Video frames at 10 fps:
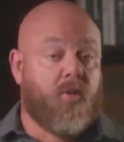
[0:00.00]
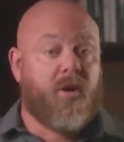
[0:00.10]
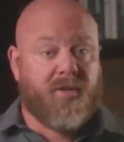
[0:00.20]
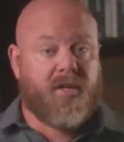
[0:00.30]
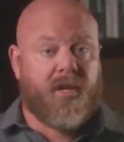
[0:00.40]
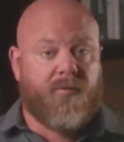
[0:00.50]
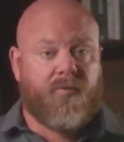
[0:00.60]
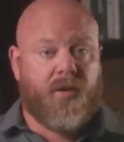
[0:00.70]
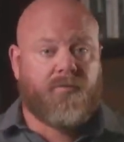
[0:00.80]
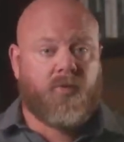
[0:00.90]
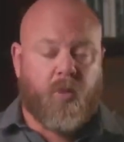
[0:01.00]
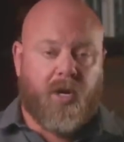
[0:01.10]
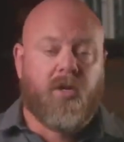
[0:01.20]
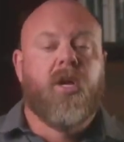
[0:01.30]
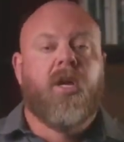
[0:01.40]
where does it come from?
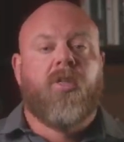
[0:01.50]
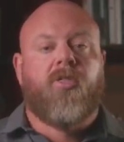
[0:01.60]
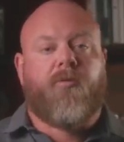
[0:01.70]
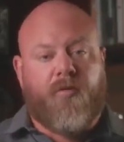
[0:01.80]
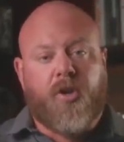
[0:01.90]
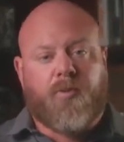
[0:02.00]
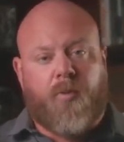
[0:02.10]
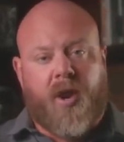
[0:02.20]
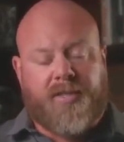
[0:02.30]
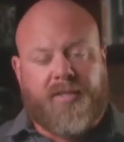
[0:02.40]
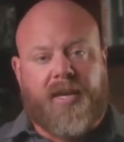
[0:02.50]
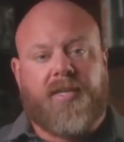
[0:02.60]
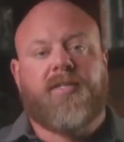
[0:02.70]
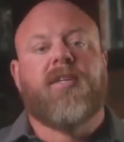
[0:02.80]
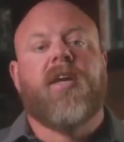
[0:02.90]
Well, the first
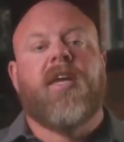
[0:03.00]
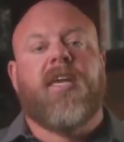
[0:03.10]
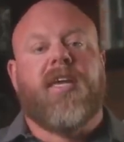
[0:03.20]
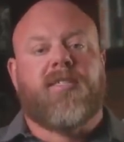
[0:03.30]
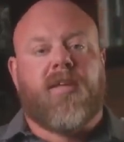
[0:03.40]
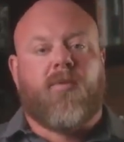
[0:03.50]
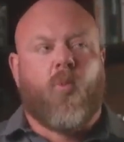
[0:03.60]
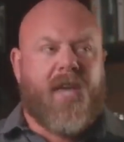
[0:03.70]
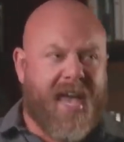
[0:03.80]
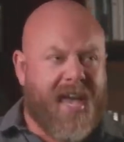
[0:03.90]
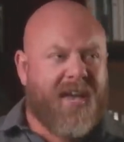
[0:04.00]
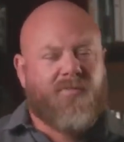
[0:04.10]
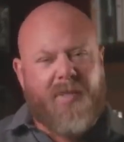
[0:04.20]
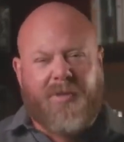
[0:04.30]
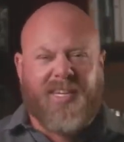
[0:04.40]
process is we have
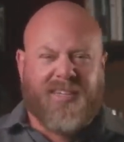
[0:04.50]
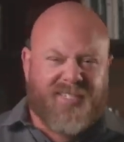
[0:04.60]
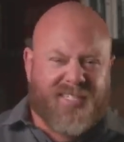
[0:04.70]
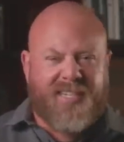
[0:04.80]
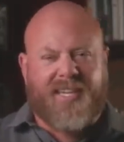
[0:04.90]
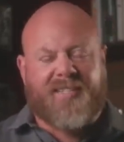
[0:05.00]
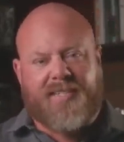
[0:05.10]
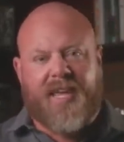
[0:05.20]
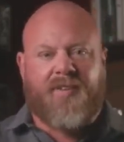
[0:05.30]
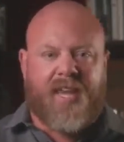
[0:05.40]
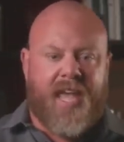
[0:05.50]
maybe 6, 7,